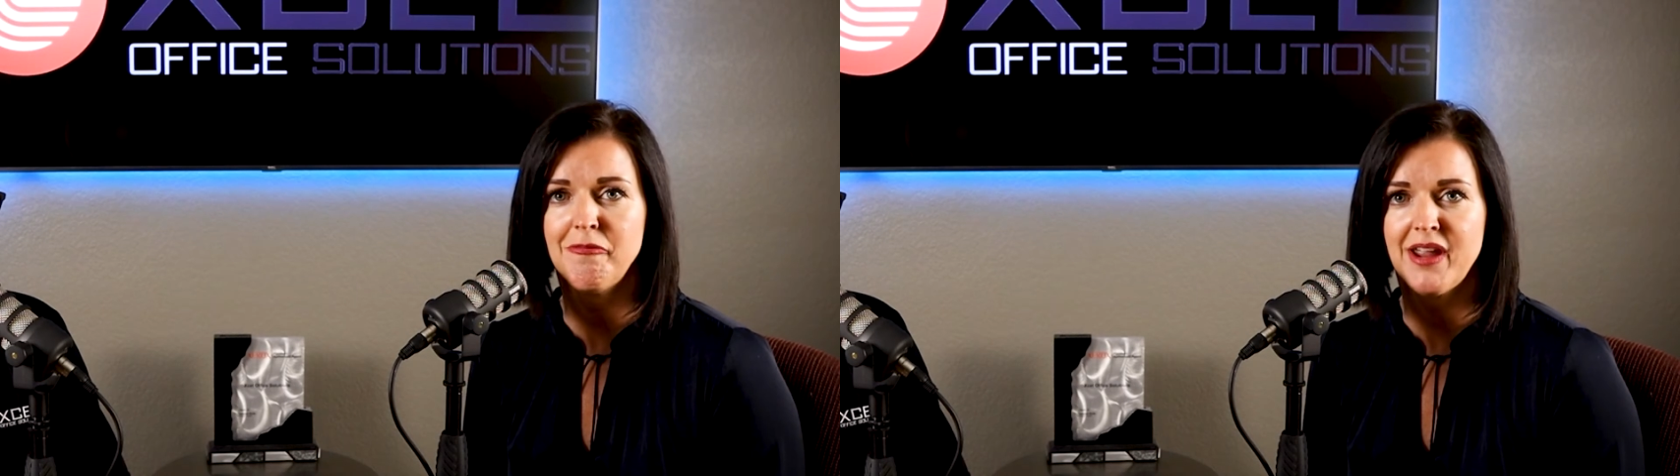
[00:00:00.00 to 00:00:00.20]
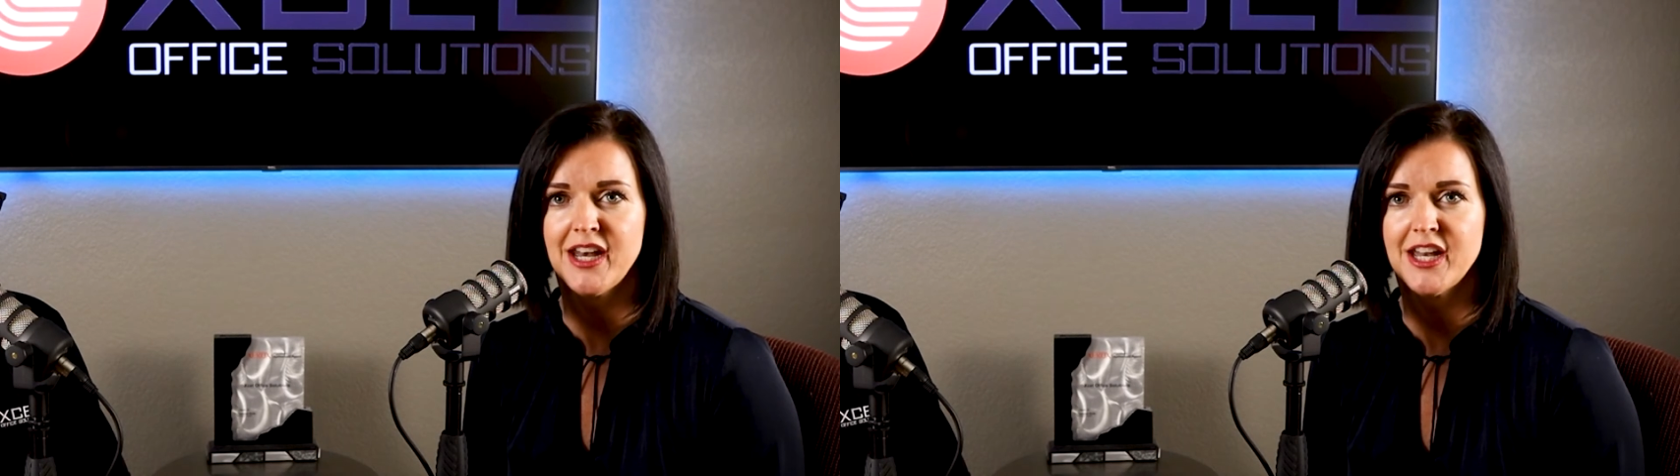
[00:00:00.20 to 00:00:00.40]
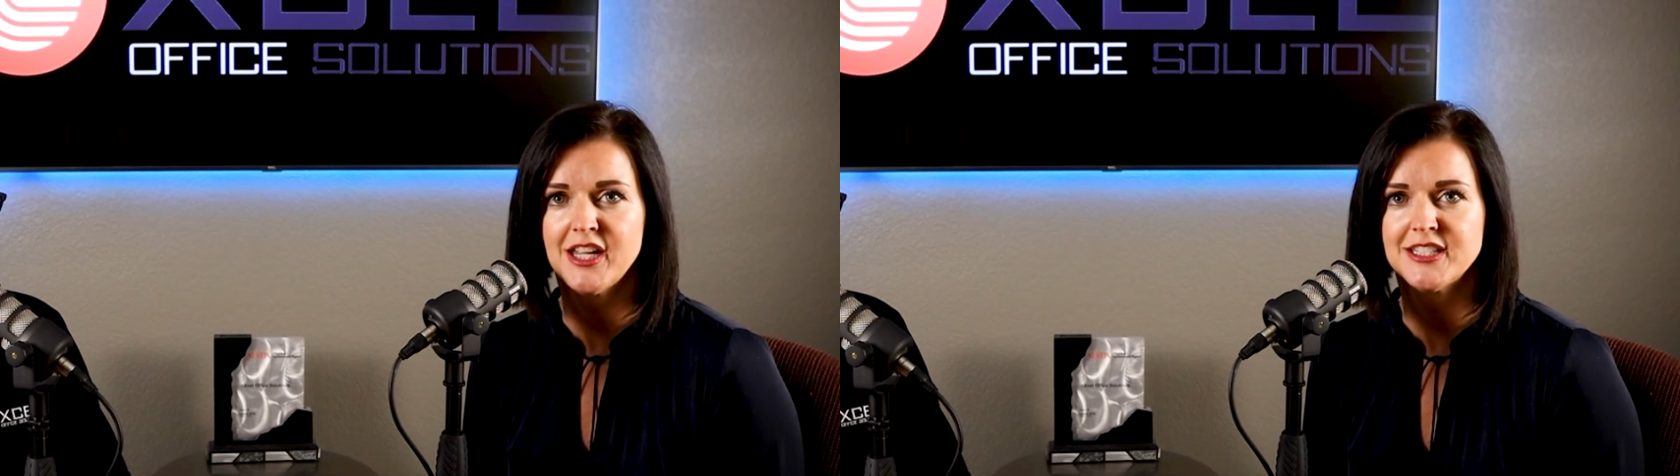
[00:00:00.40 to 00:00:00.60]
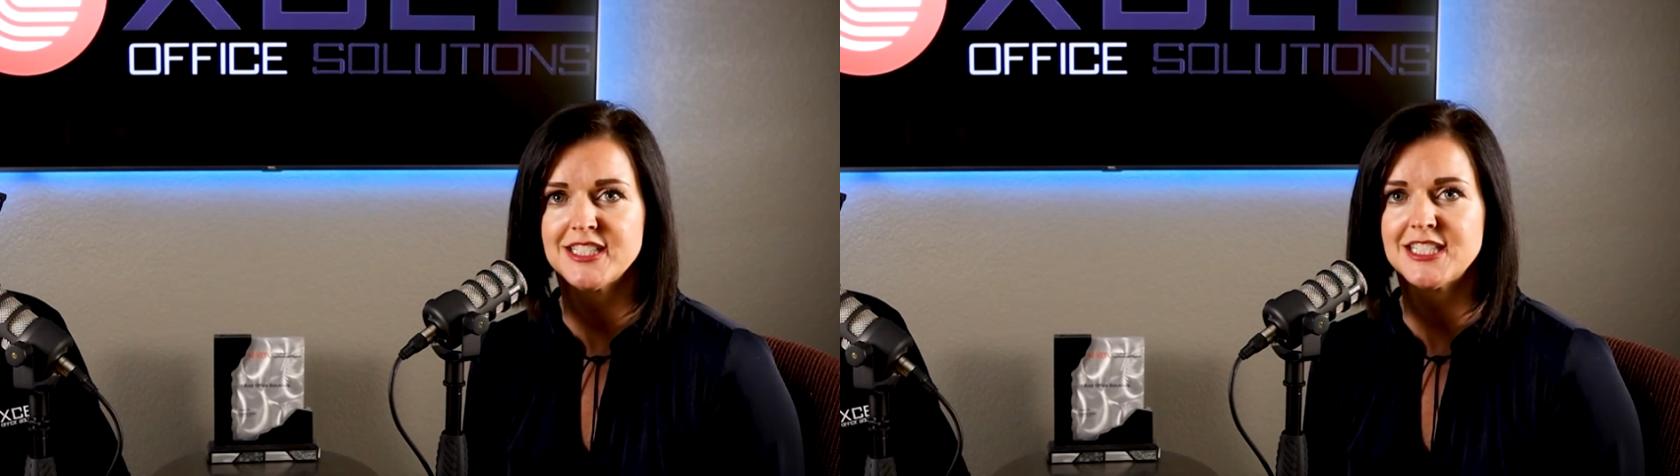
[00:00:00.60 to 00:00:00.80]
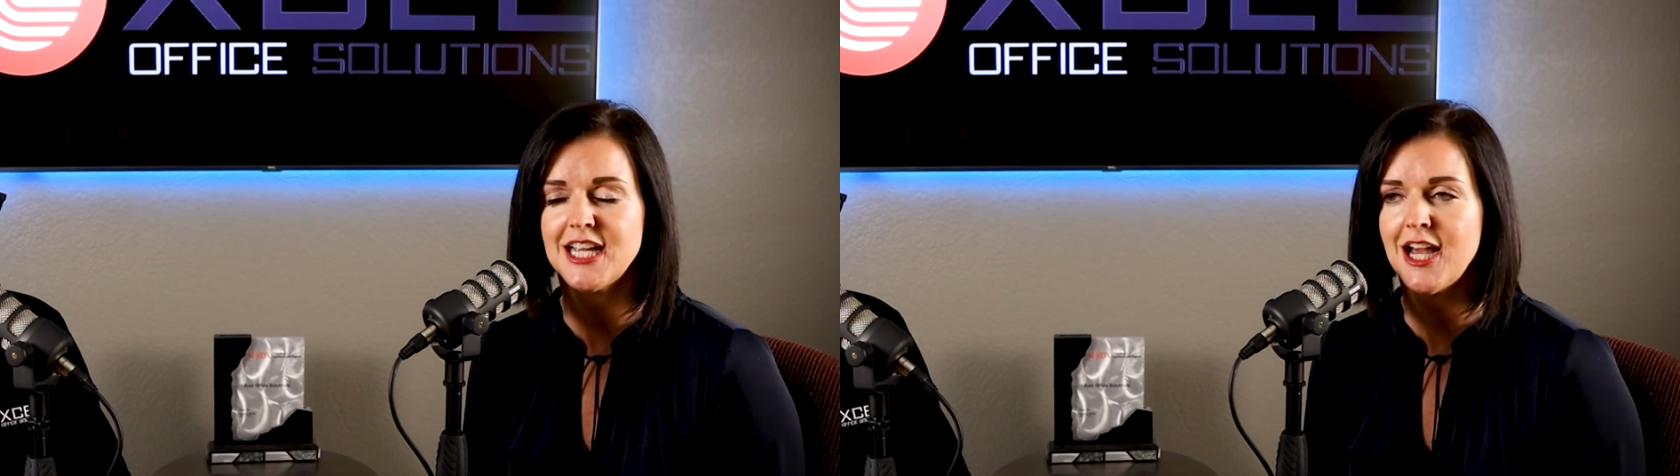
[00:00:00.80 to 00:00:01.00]

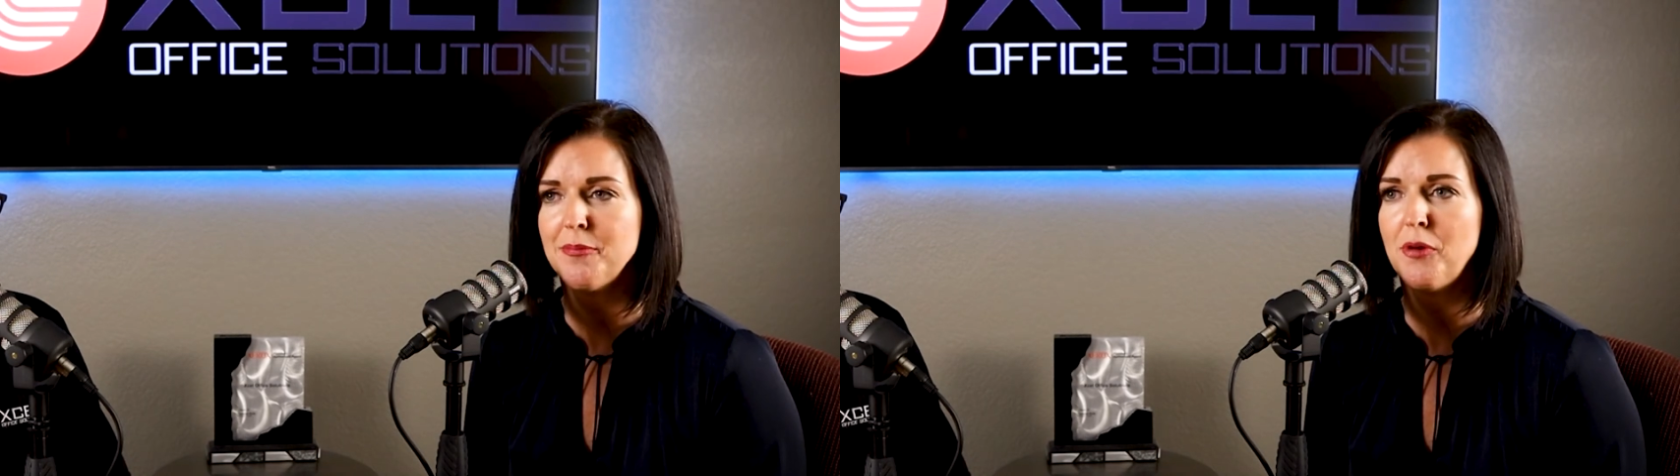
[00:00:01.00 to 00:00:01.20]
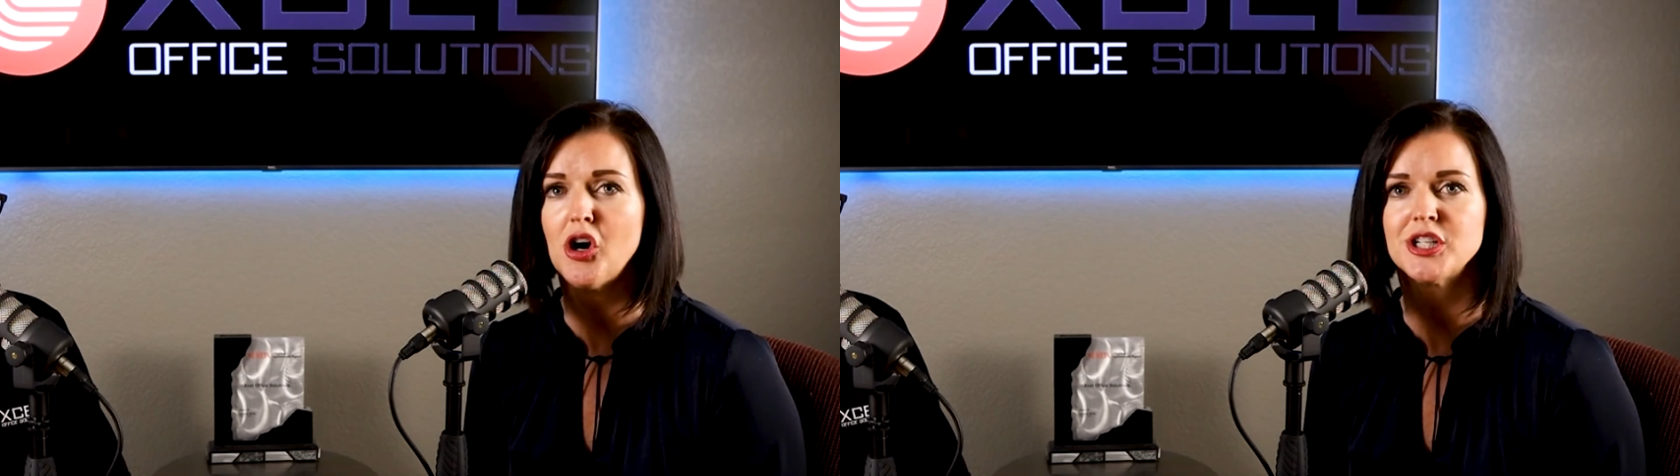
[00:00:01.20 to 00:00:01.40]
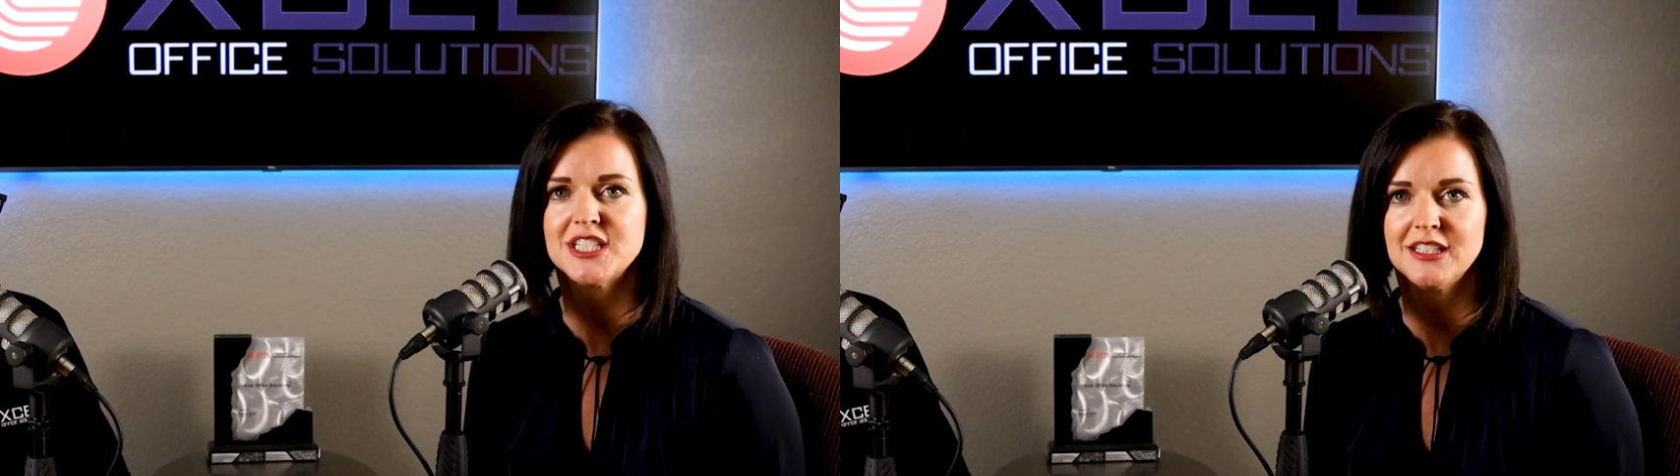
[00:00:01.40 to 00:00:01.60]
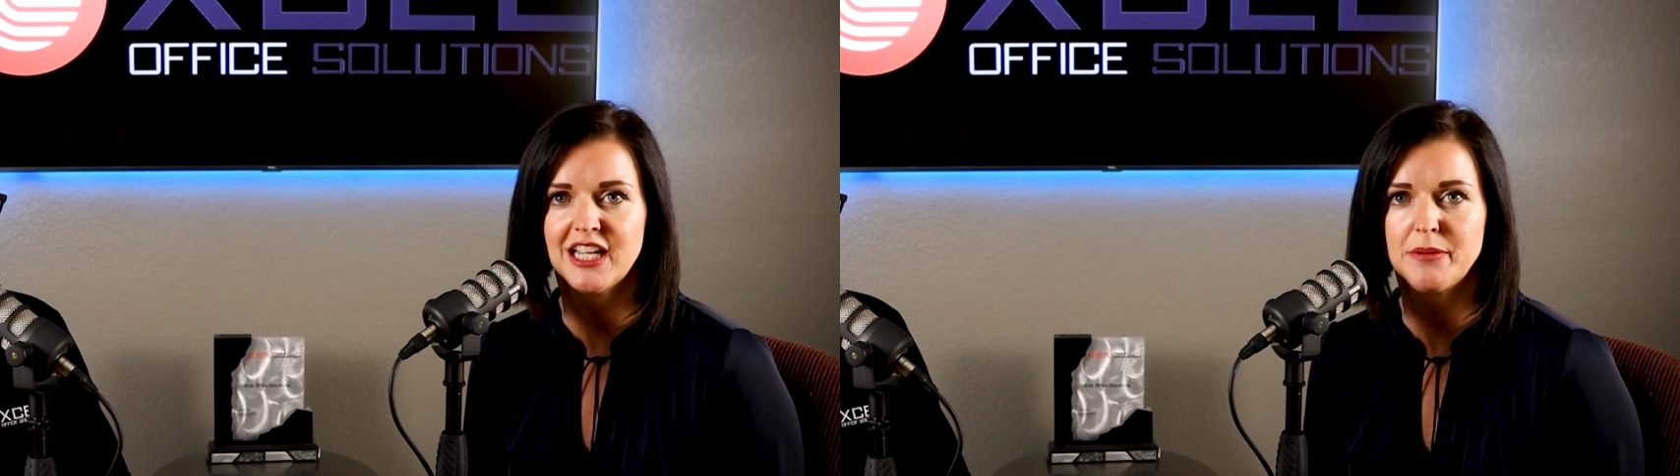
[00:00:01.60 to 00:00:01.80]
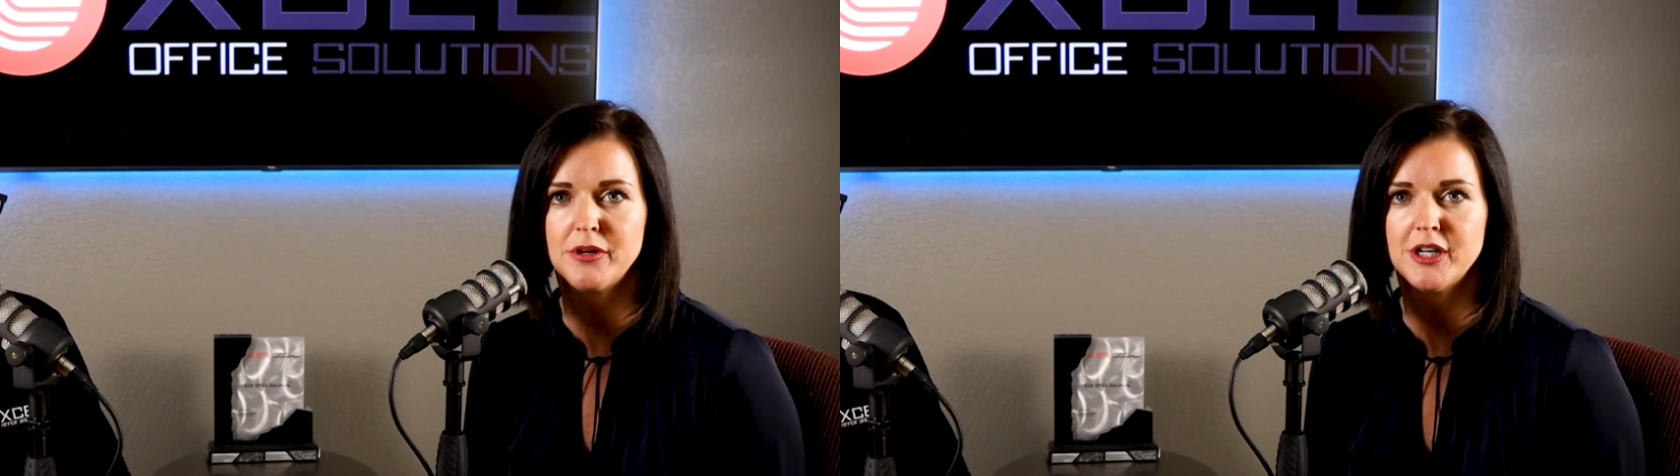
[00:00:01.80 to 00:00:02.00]
maintenance, parts and
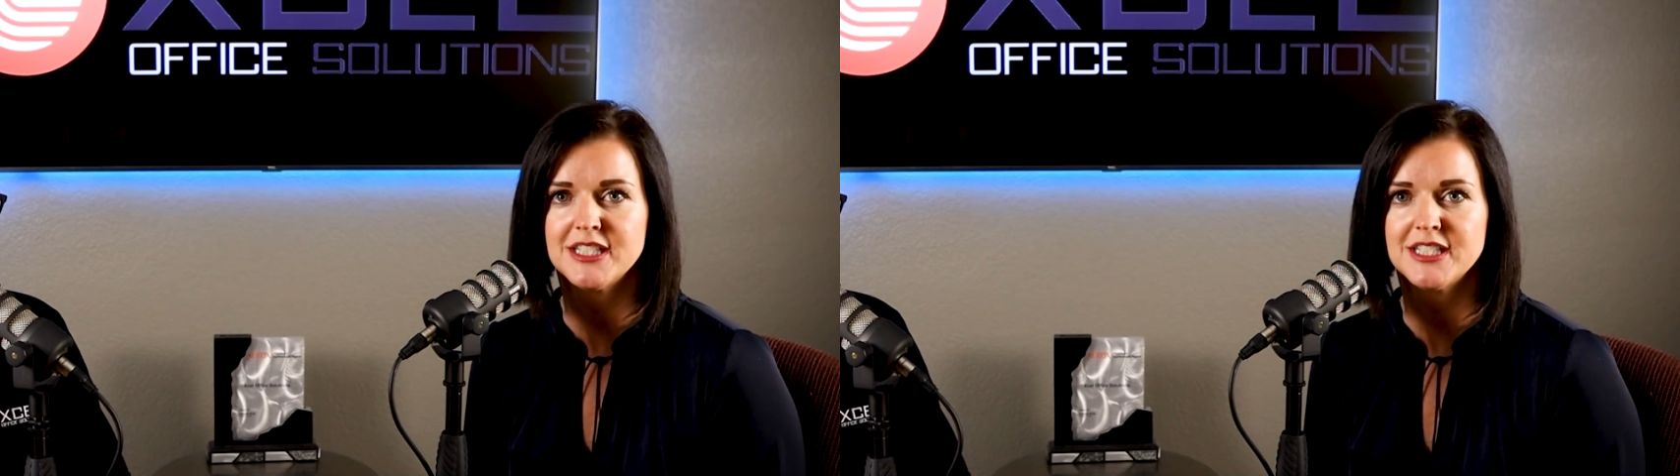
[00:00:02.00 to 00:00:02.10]
labor.